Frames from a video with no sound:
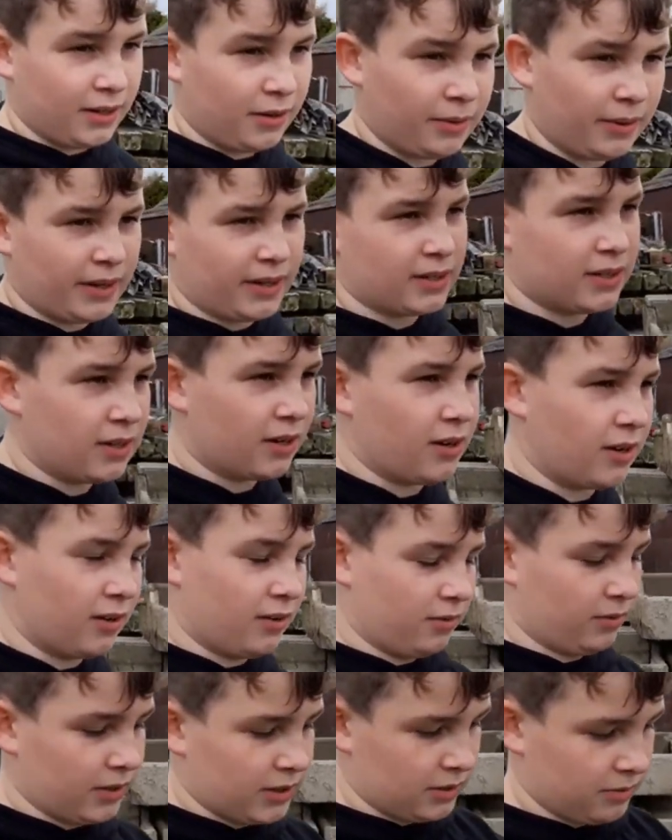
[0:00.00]
winter,
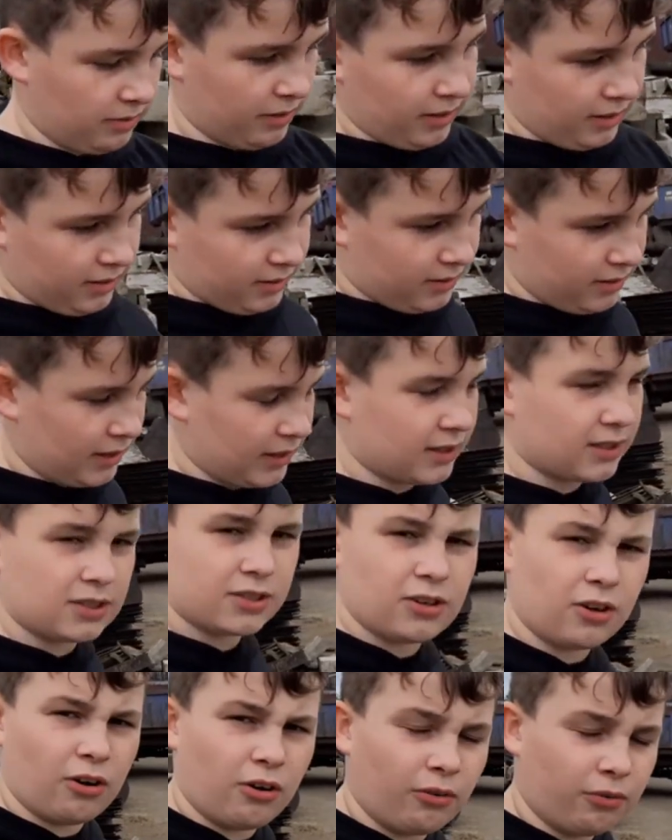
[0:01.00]
which we need to
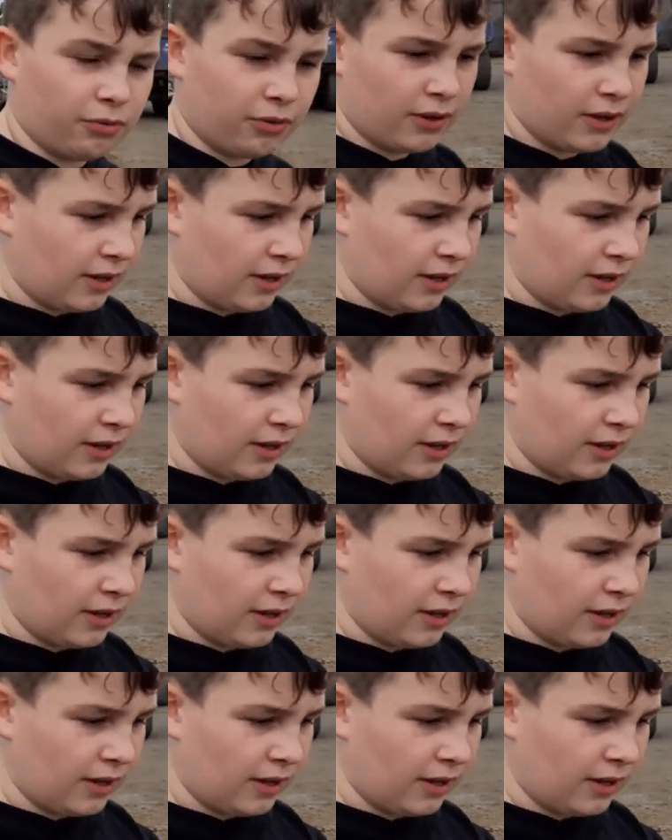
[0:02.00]
solve,